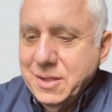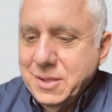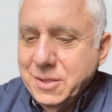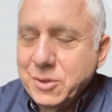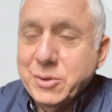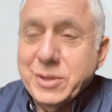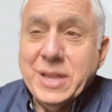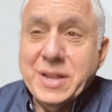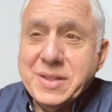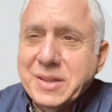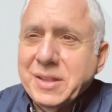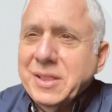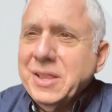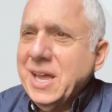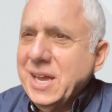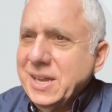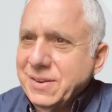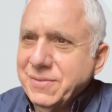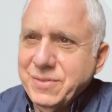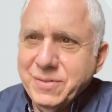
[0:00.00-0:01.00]
Luke, that's a
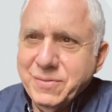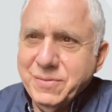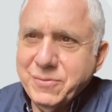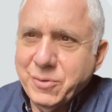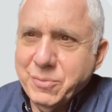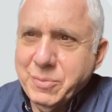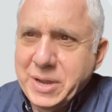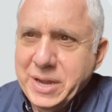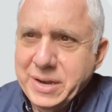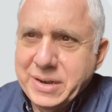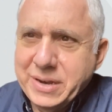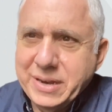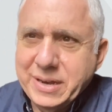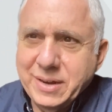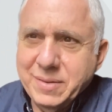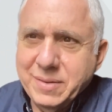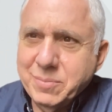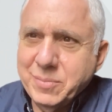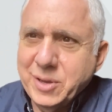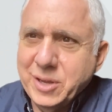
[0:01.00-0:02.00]
lot of
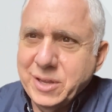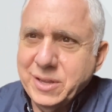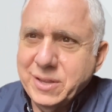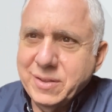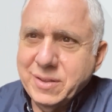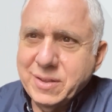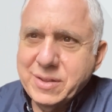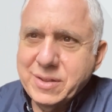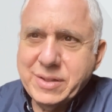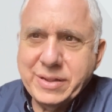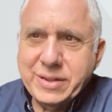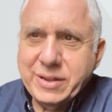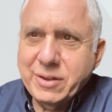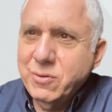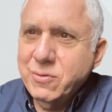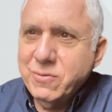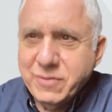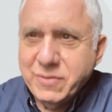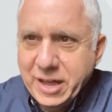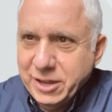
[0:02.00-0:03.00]
information, but
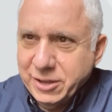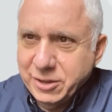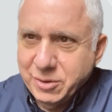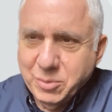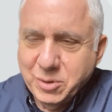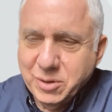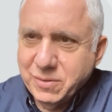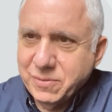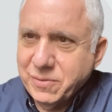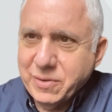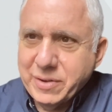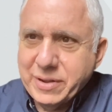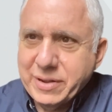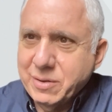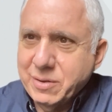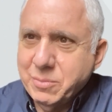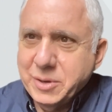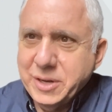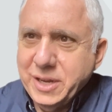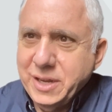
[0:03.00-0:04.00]
so valuable for
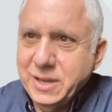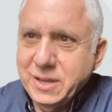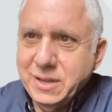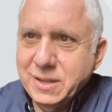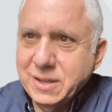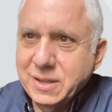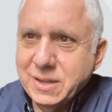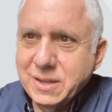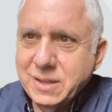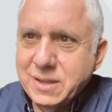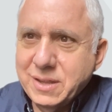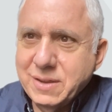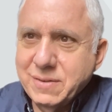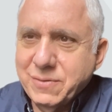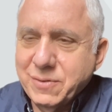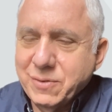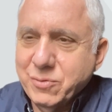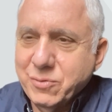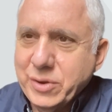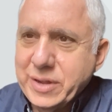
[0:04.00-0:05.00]
so many
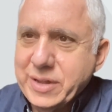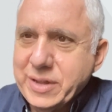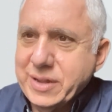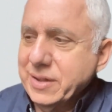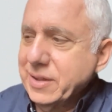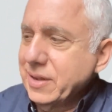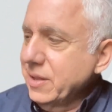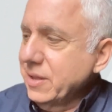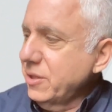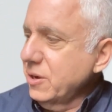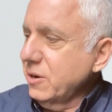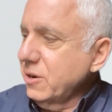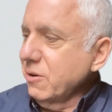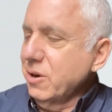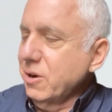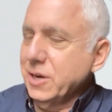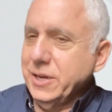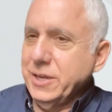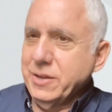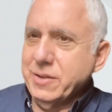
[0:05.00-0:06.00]
different reasons. I think
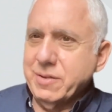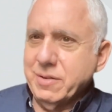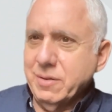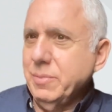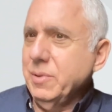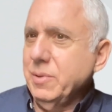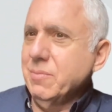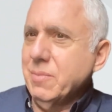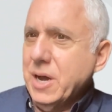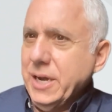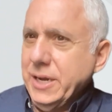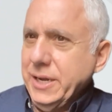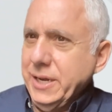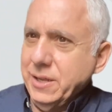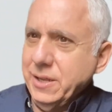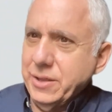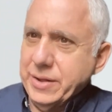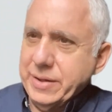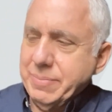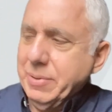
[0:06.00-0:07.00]
our audience will be
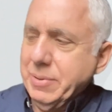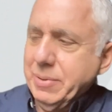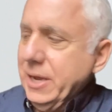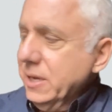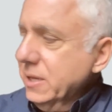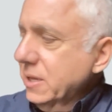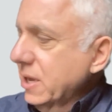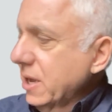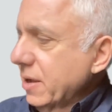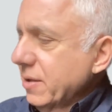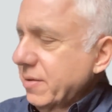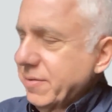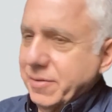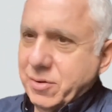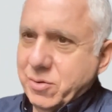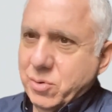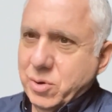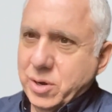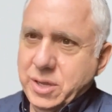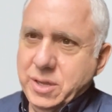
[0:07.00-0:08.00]
mining this podcast for
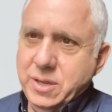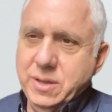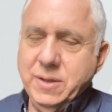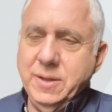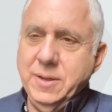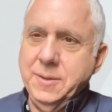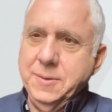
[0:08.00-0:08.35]
quite